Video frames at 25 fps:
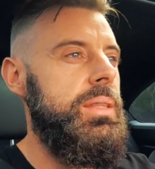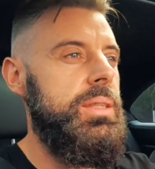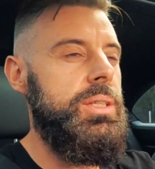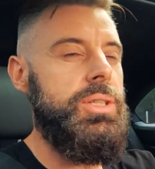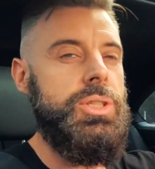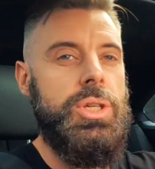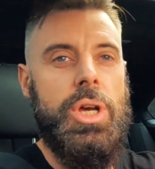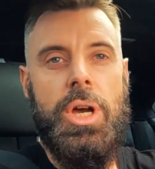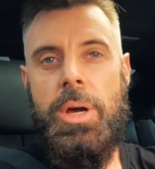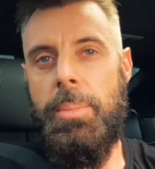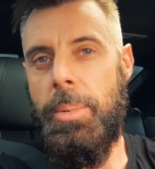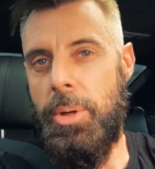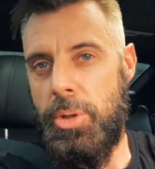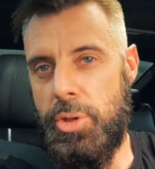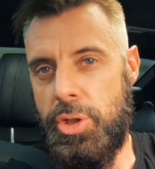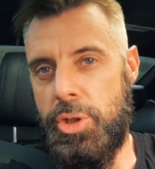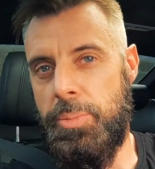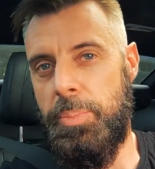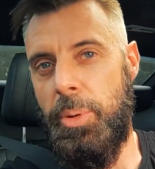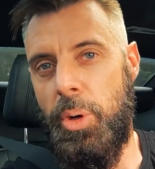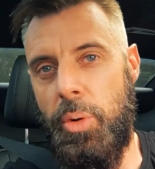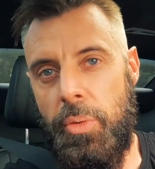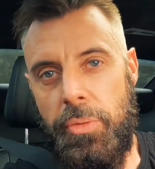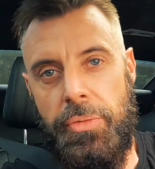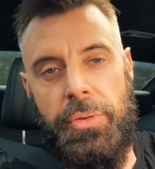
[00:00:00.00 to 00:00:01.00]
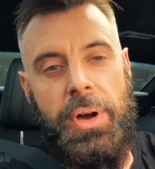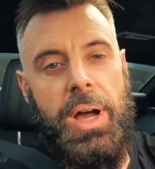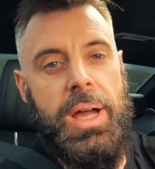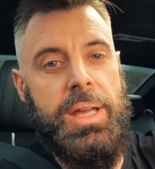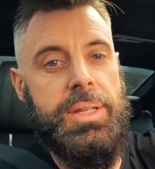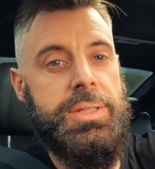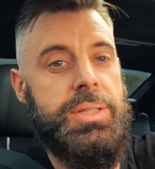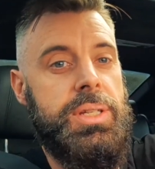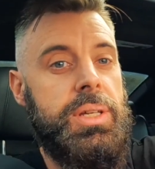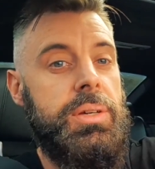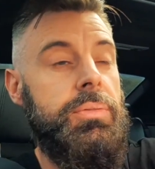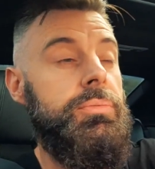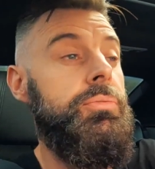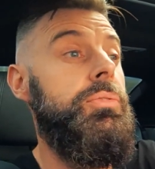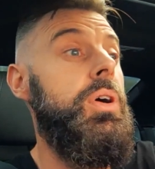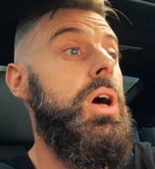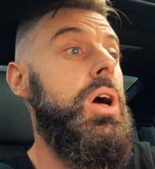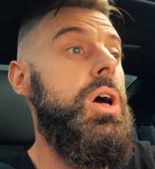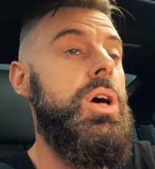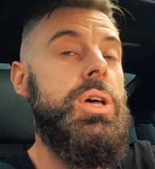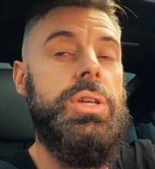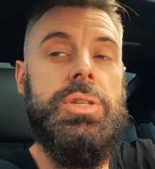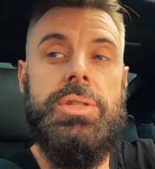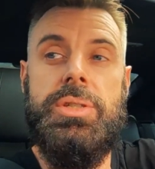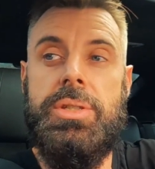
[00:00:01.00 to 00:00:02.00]
the turbo spool faster
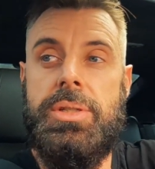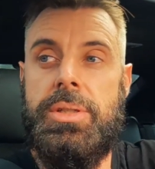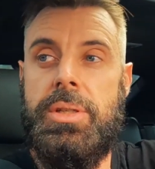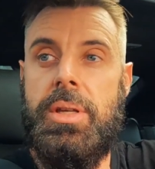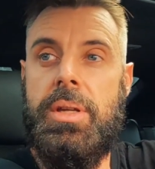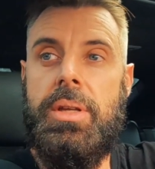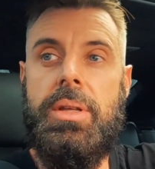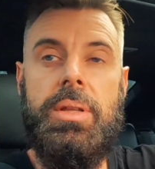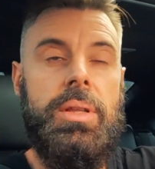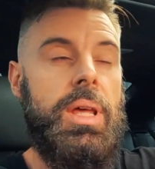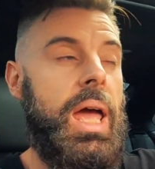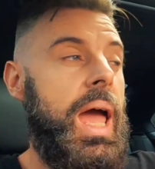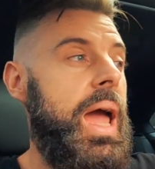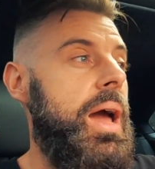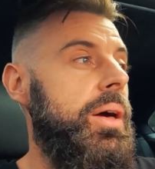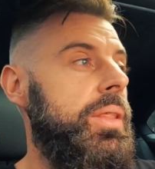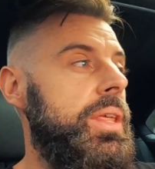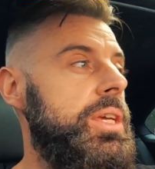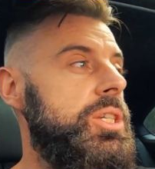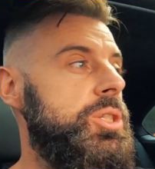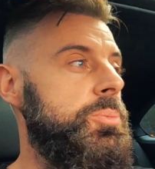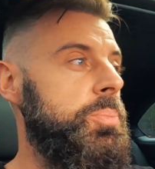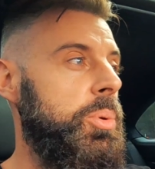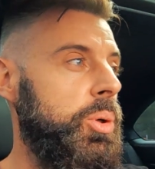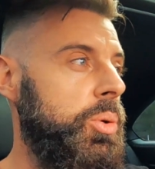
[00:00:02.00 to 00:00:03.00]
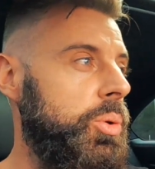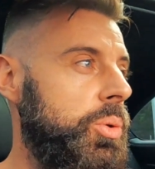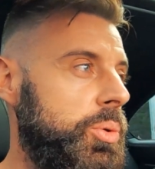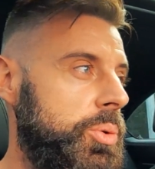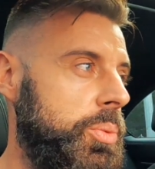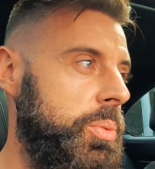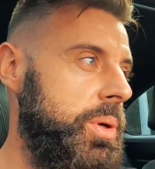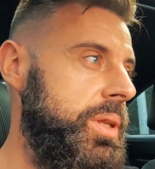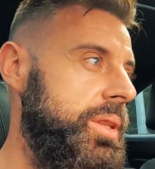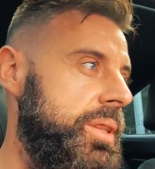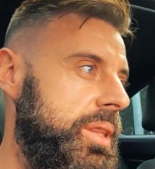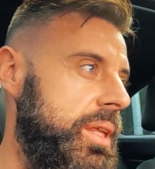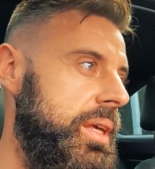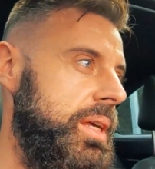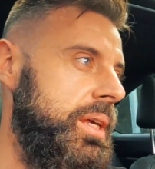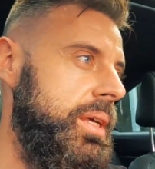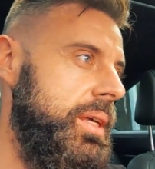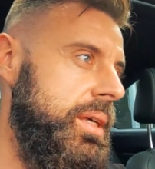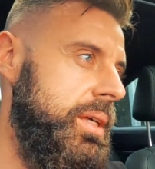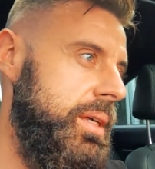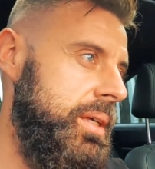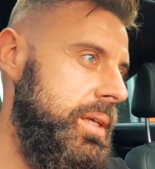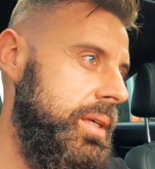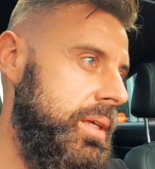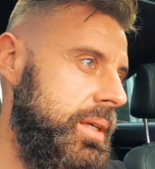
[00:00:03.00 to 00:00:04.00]
versus how they spooled with
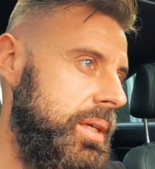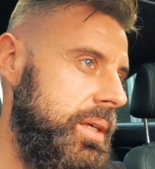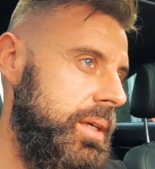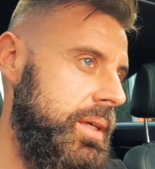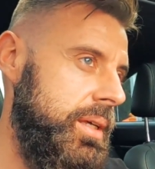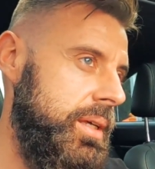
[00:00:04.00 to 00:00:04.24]
the